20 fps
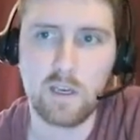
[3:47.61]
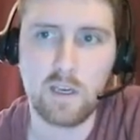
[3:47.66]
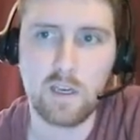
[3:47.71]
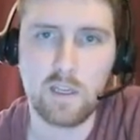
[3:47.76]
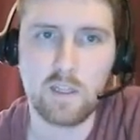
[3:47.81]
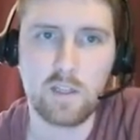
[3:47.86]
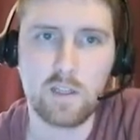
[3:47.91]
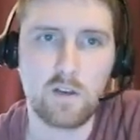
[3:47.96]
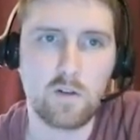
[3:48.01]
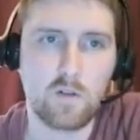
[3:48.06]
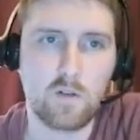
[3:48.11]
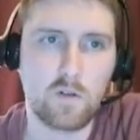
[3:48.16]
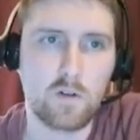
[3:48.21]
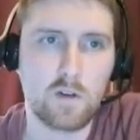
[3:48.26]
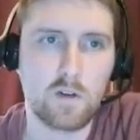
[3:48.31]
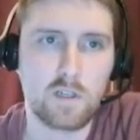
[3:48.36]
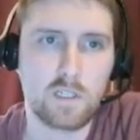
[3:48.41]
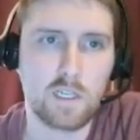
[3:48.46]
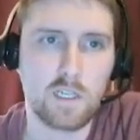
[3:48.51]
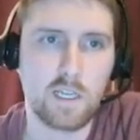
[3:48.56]
and then in
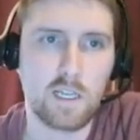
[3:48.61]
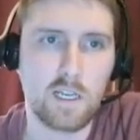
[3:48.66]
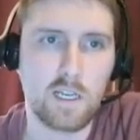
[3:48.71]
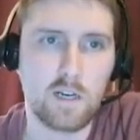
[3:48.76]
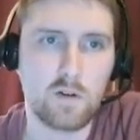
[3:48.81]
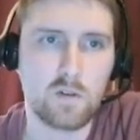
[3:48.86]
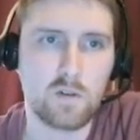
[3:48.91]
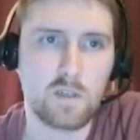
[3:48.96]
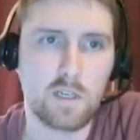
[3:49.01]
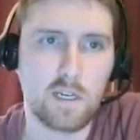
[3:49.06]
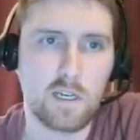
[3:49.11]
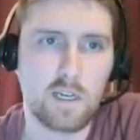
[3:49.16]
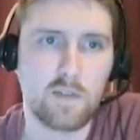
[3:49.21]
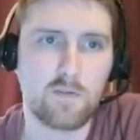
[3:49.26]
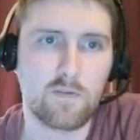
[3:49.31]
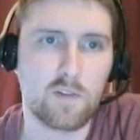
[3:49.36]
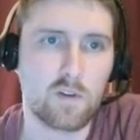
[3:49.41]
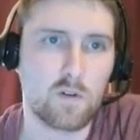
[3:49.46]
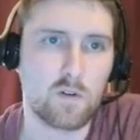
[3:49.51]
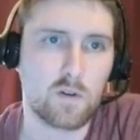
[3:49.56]
order to get out, I
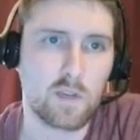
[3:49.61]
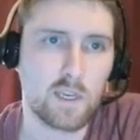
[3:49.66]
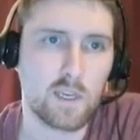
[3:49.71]
have to go